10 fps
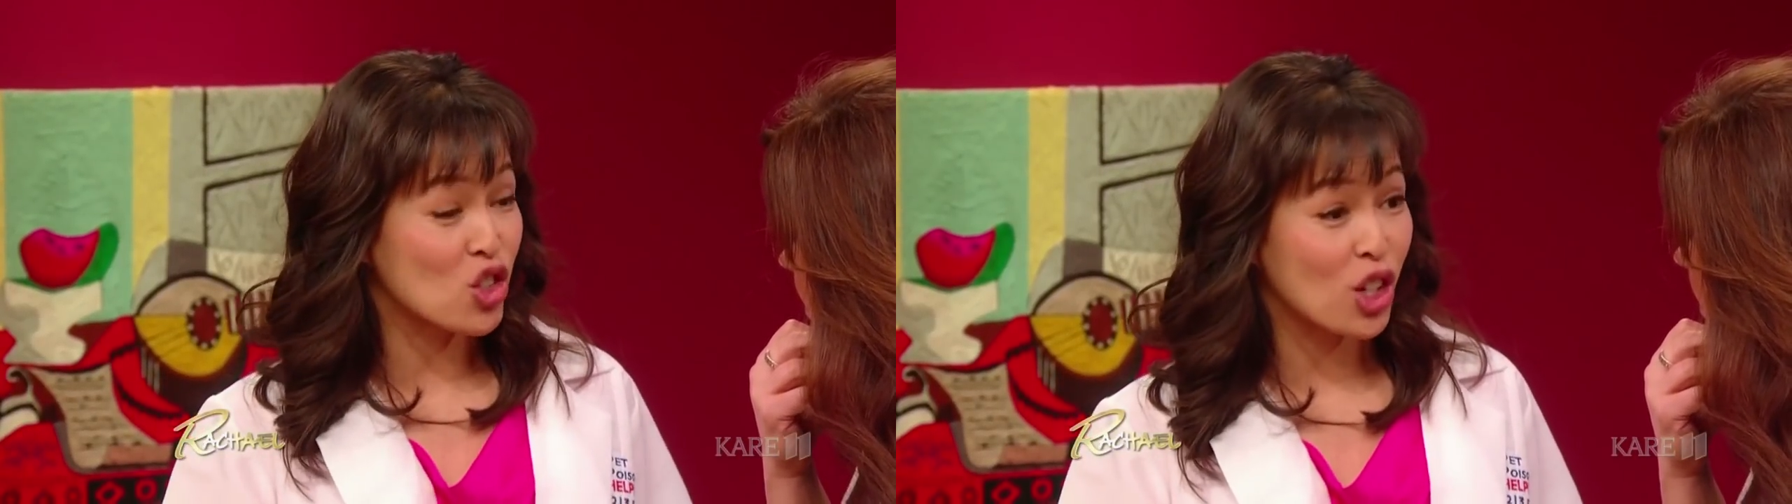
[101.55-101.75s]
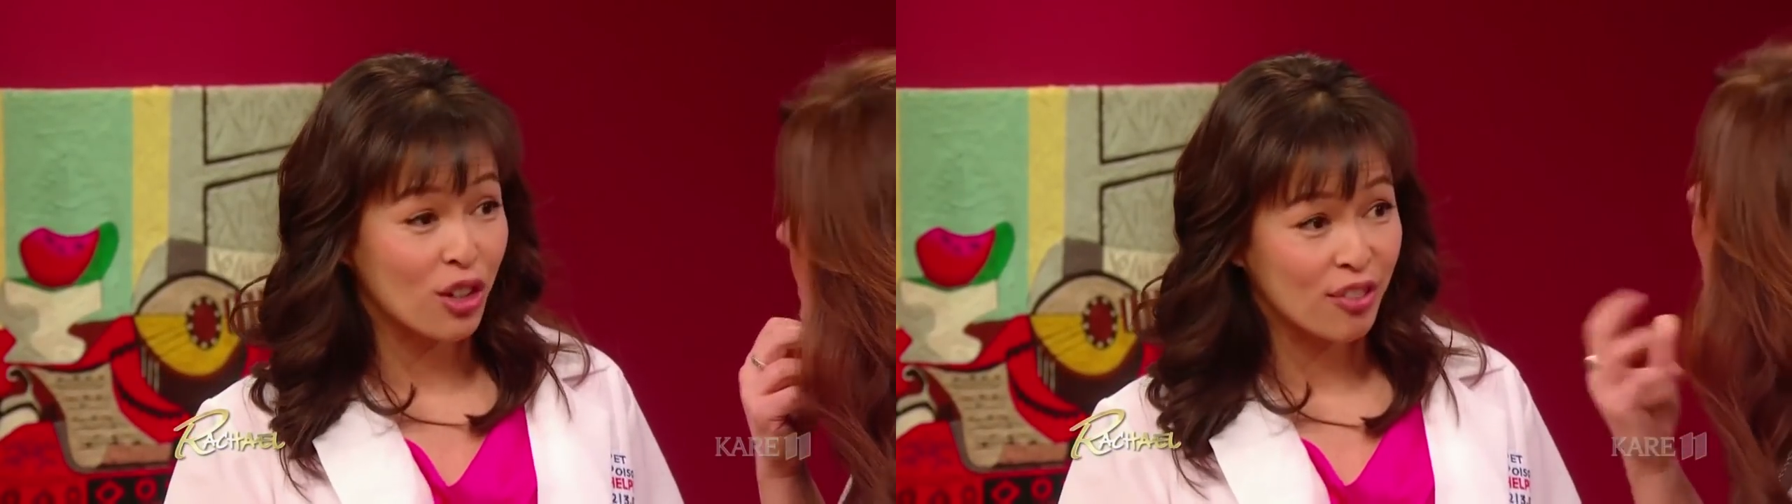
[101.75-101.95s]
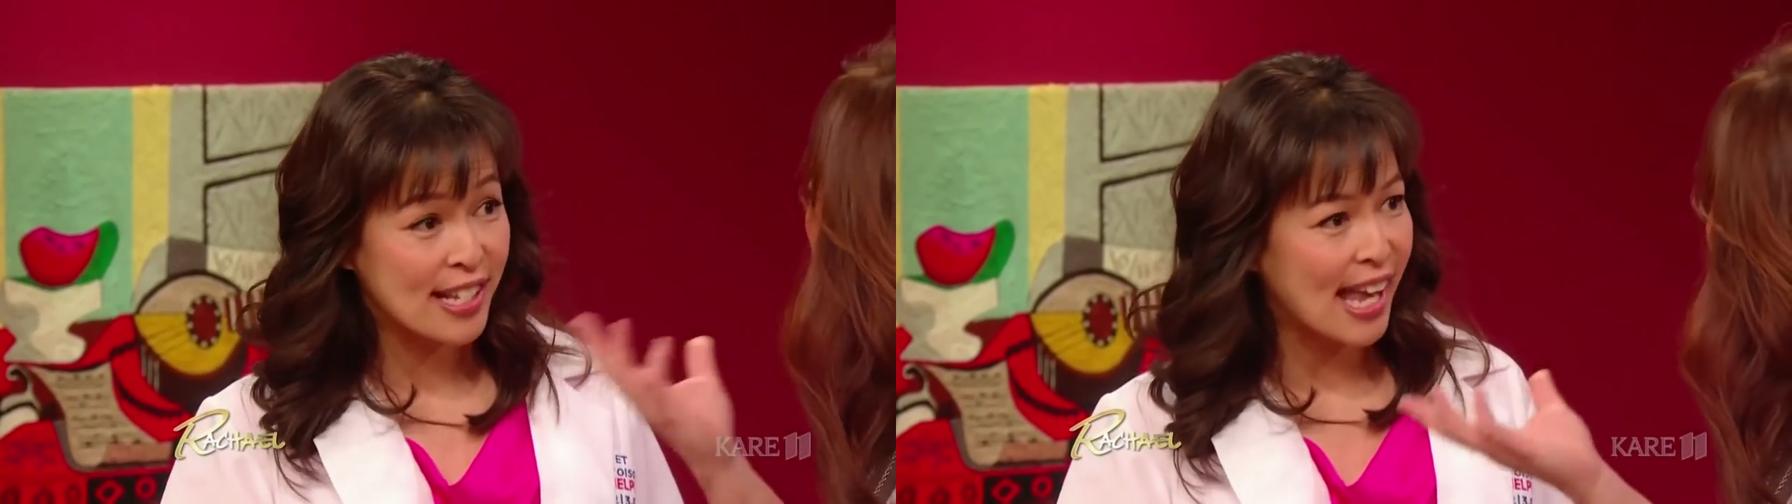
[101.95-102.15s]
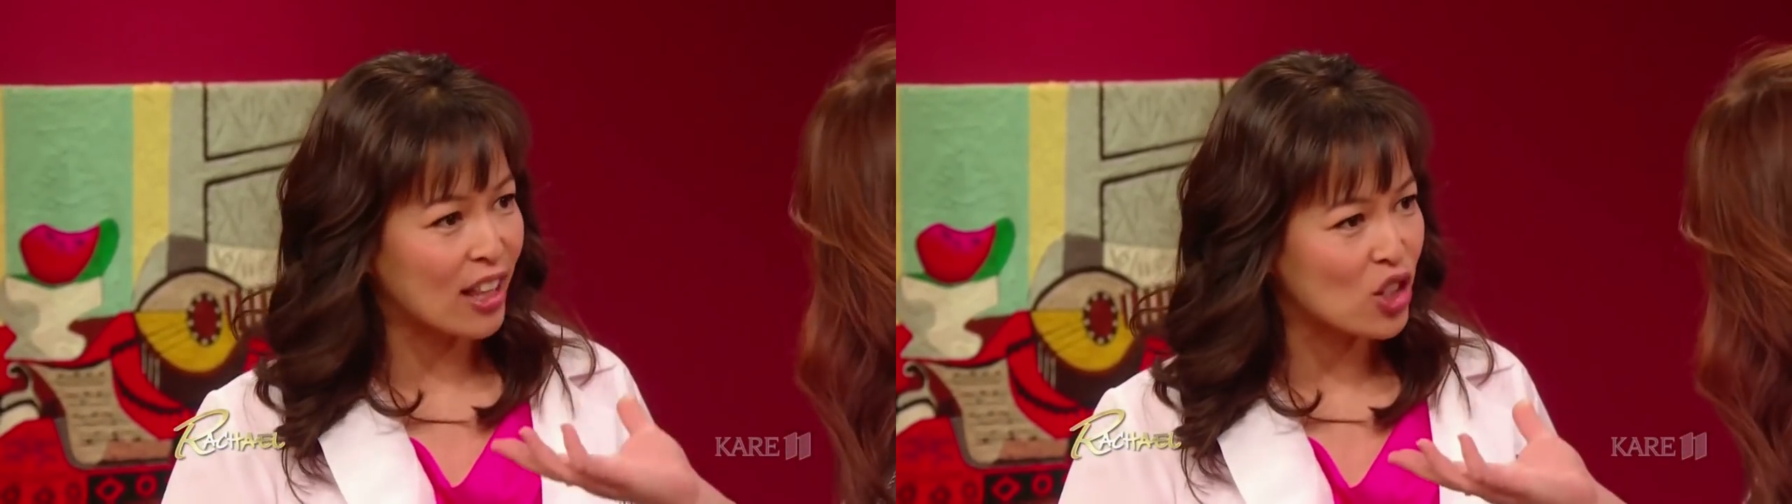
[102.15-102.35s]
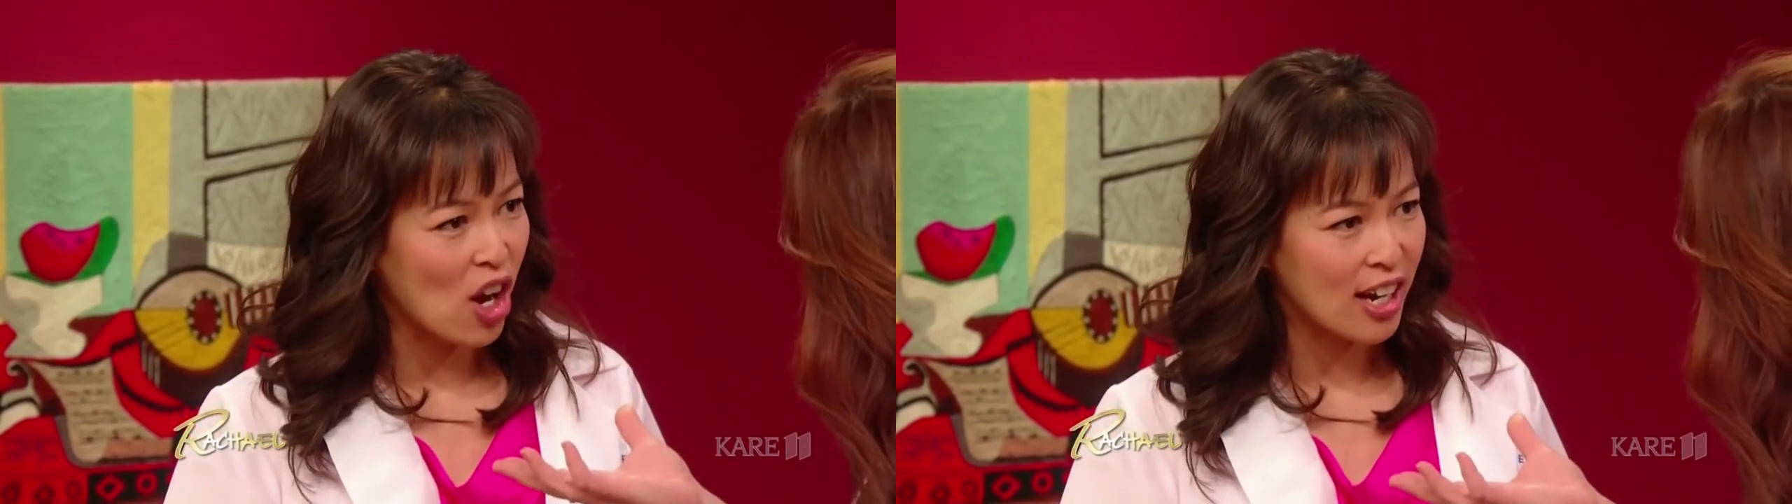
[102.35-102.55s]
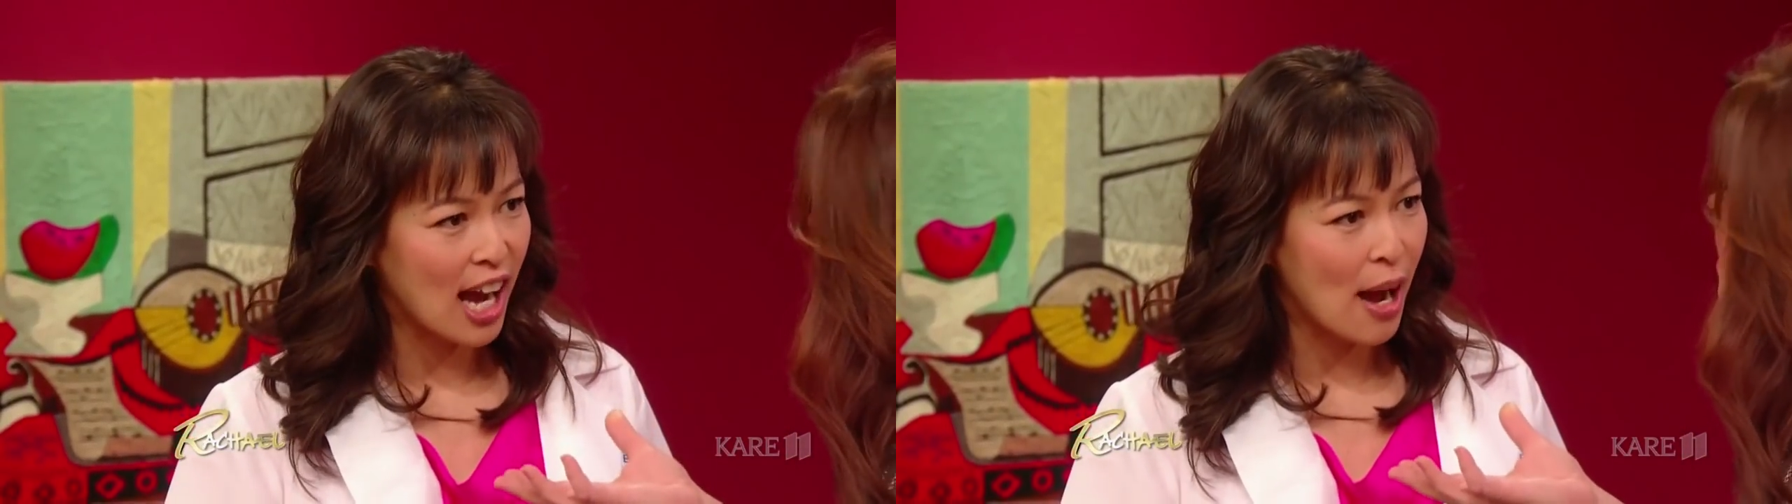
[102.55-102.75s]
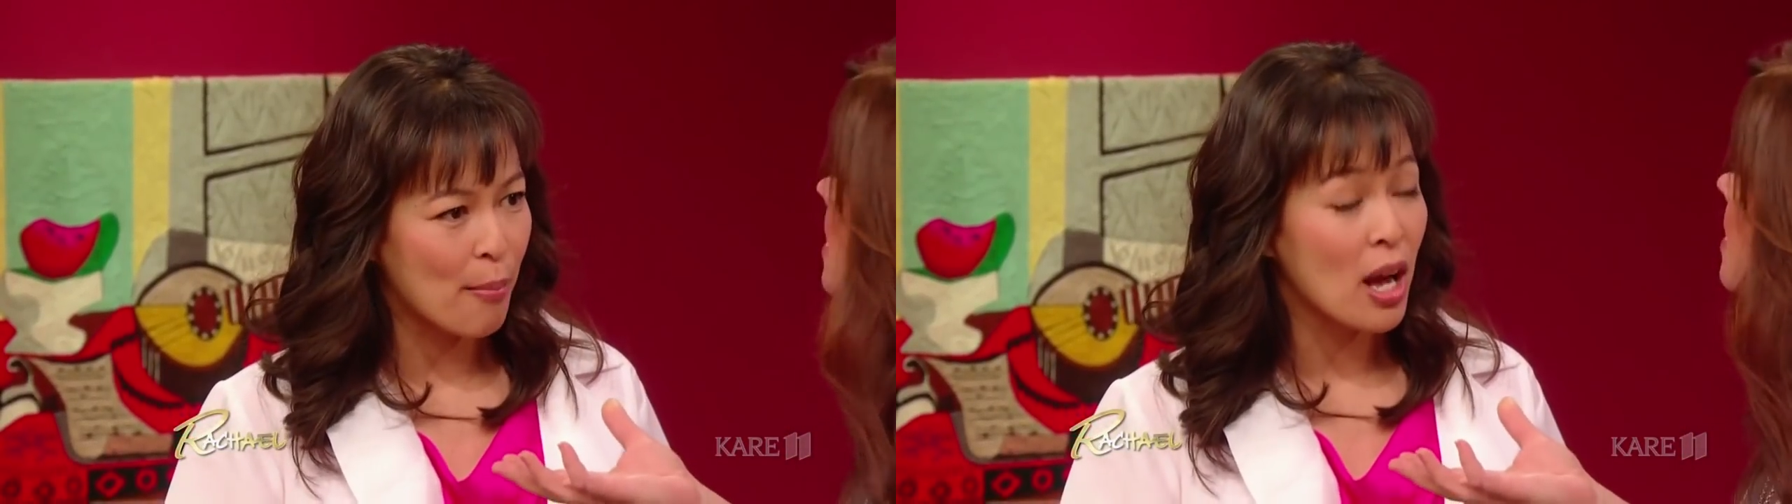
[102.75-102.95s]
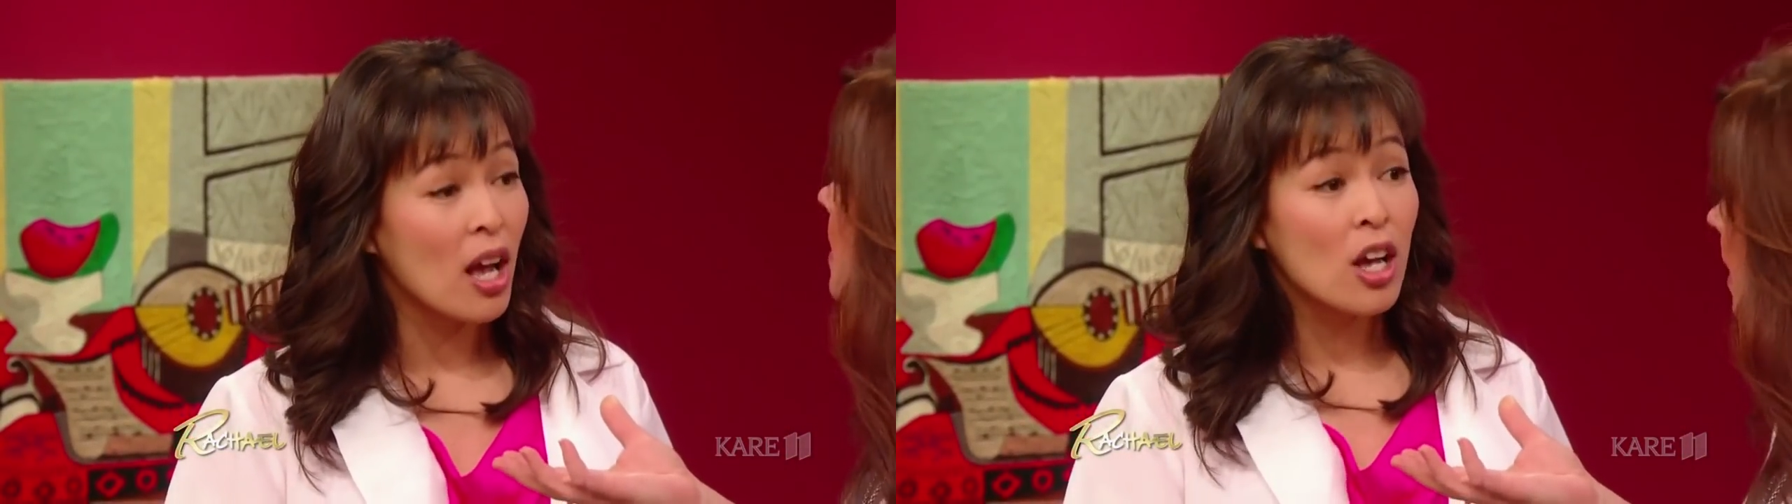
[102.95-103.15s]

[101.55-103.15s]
sugar-free xylitol gum,